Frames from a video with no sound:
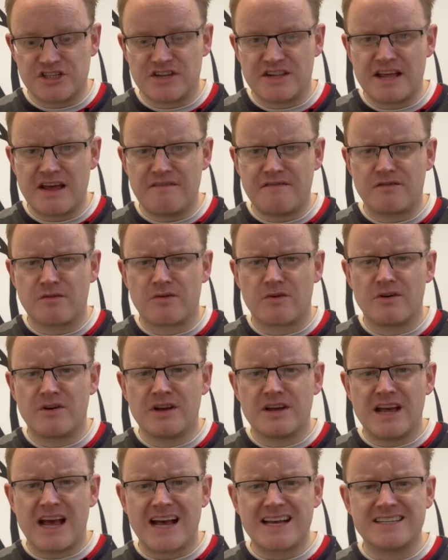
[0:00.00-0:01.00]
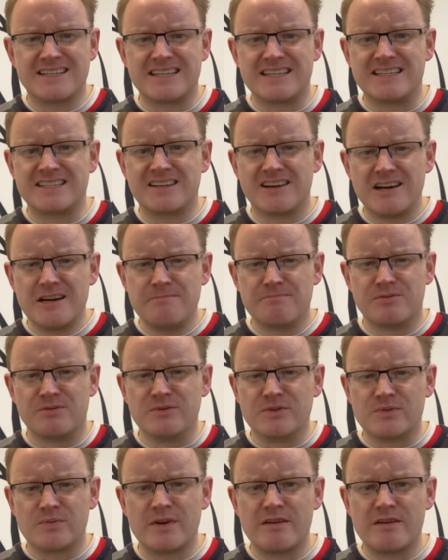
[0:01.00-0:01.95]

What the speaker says: So therefore, as disciples,